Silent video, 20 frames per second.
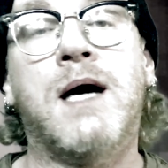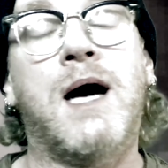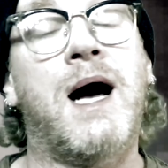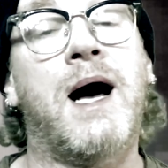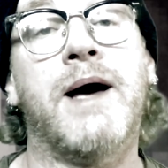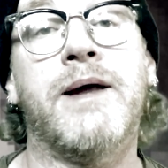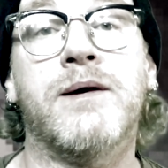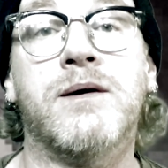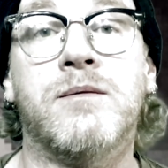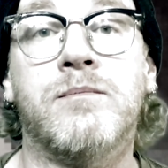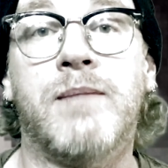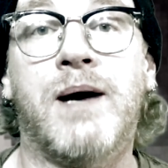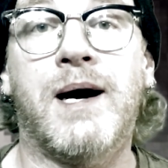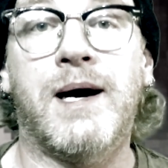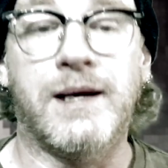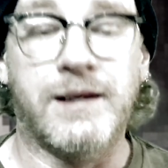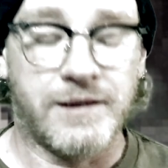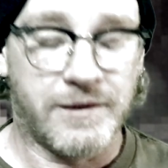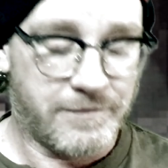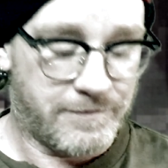I don't
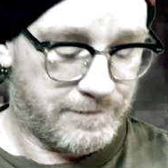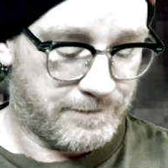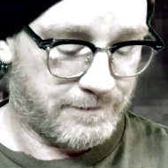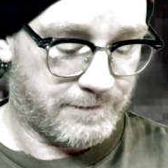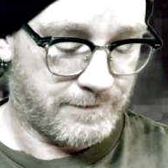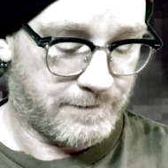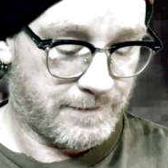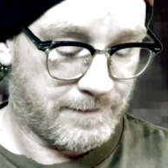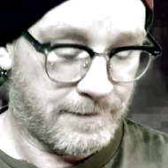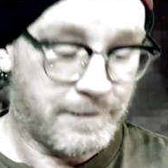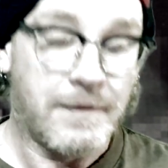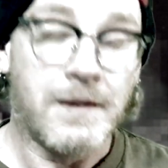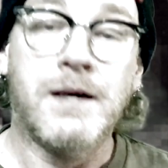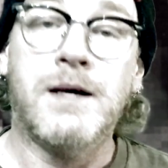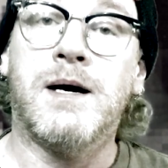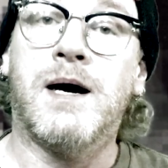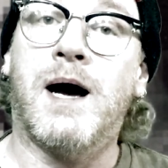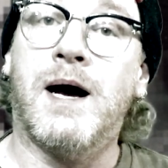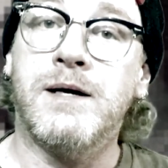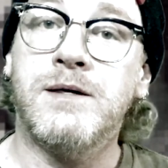mind.
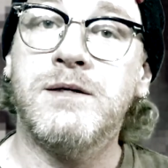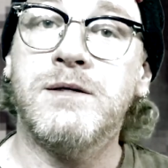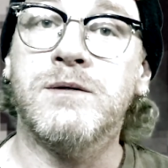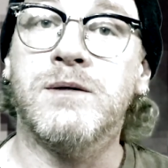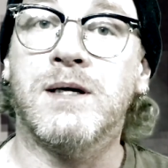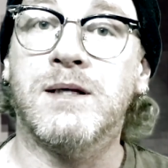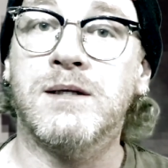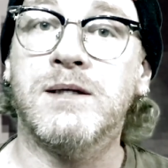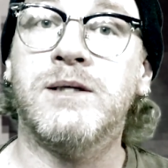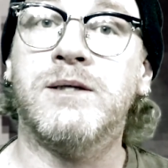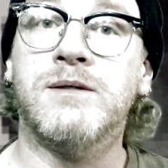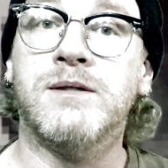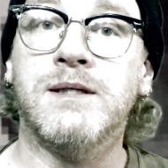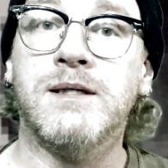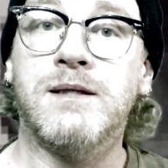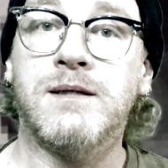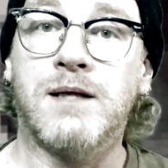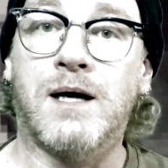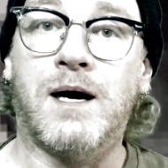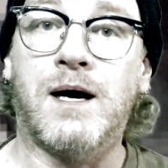I do. I literally
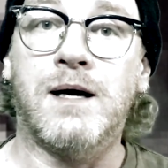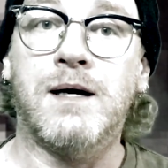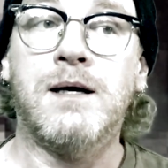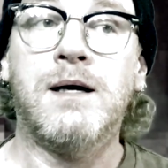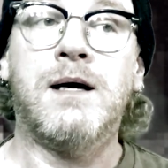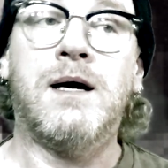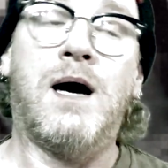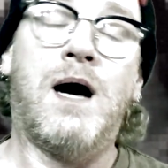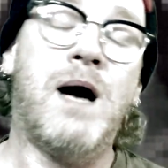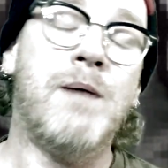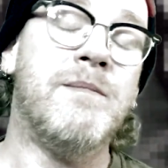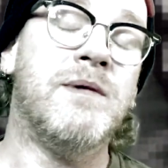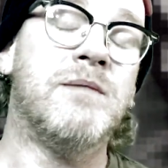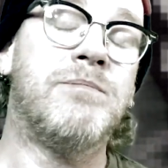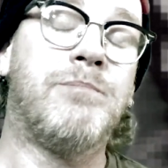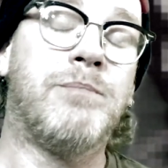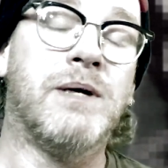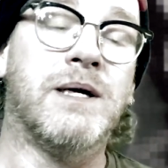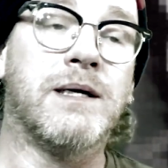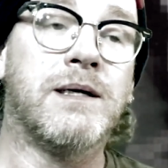thought, I'm going to
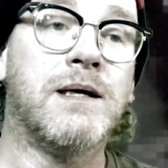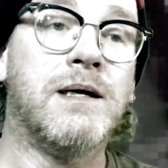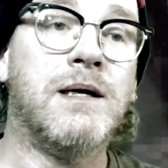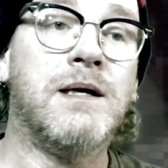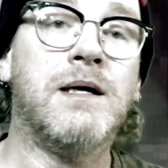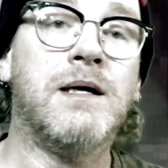pick